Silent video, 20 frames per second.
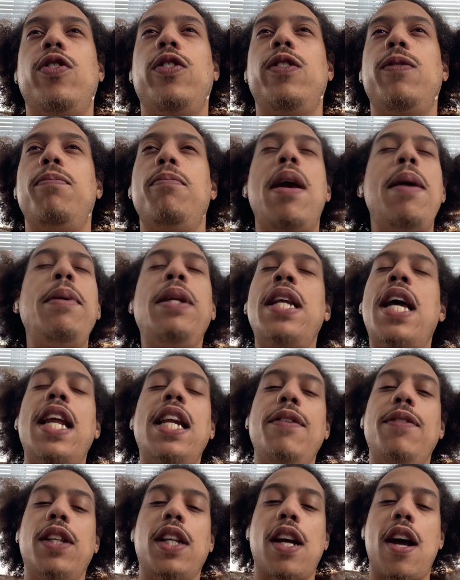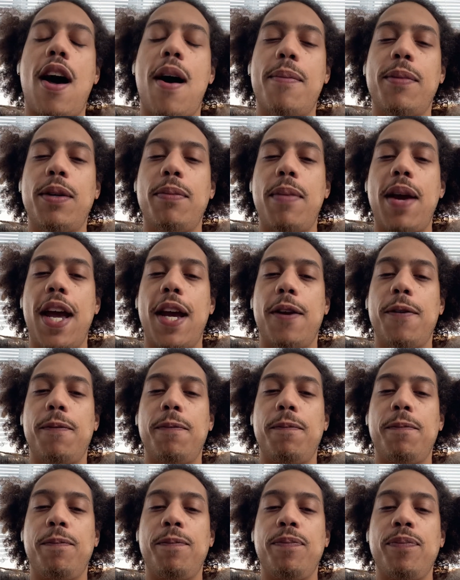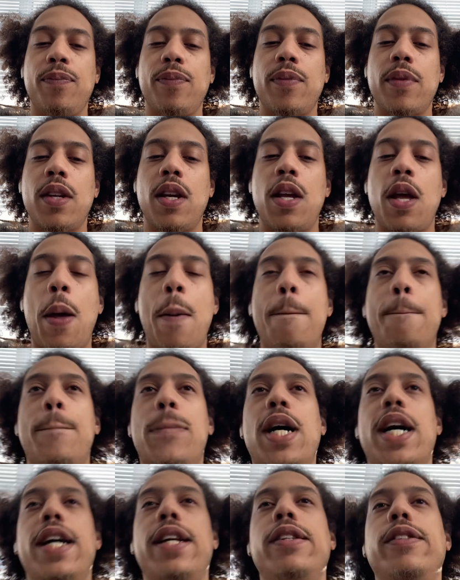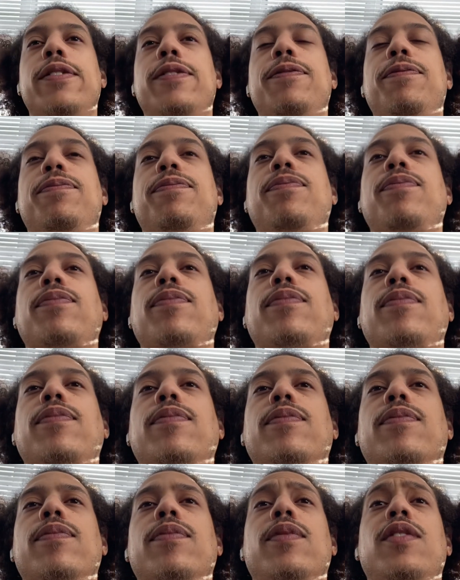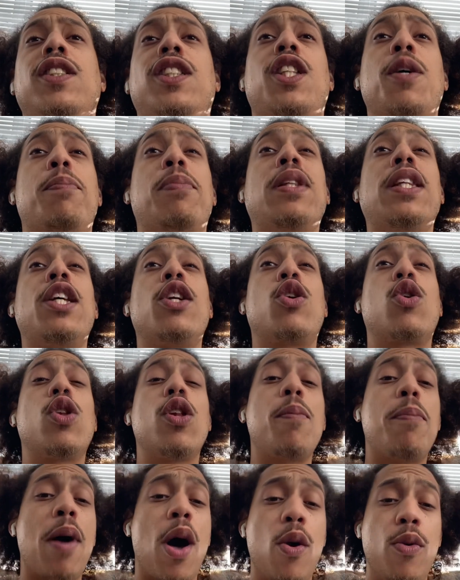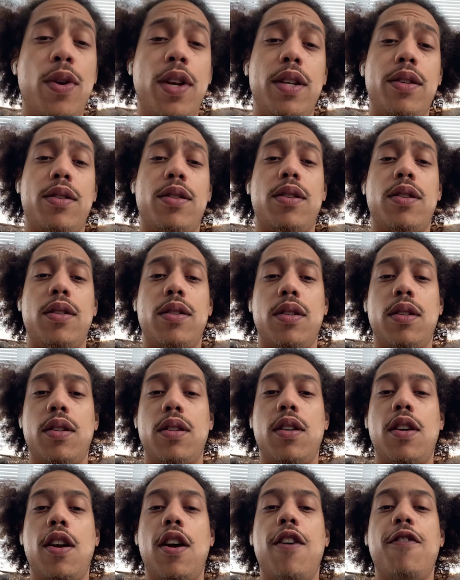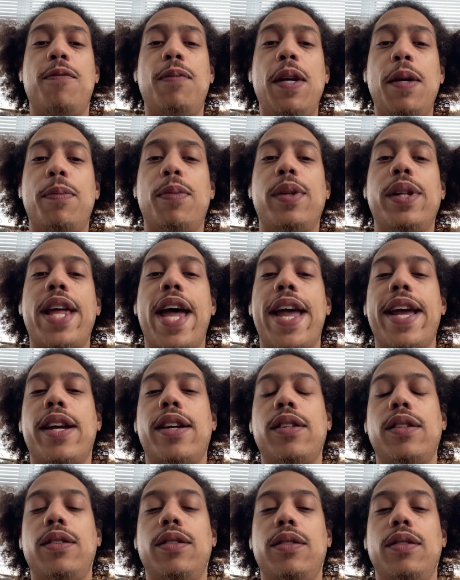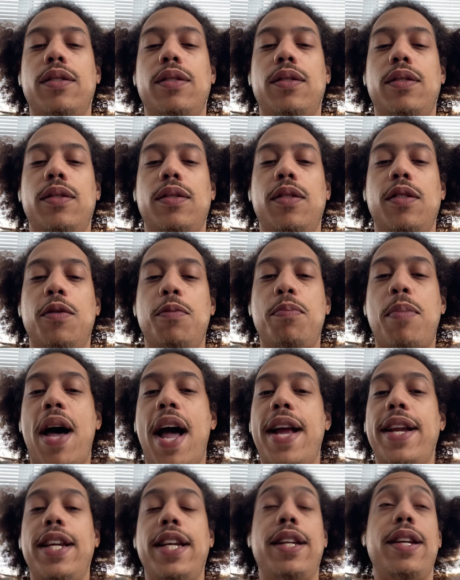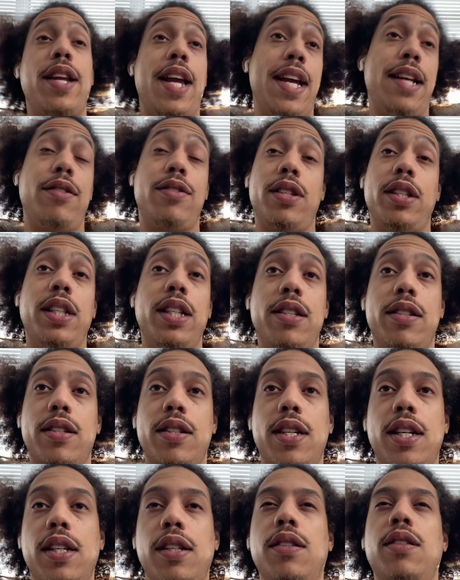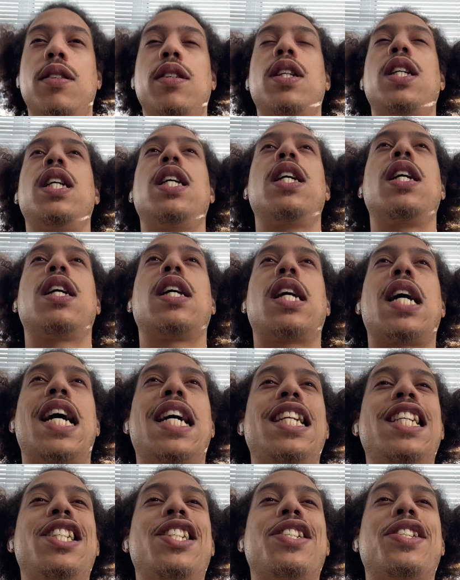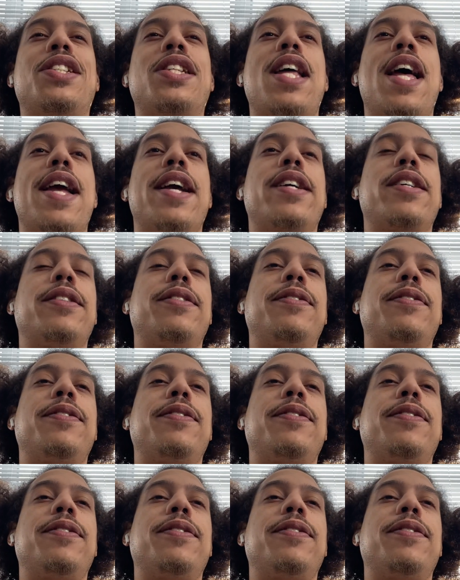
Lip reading: maybe not even the common man, but the political opponents of people like Biden and Zelenskyy, kind of just like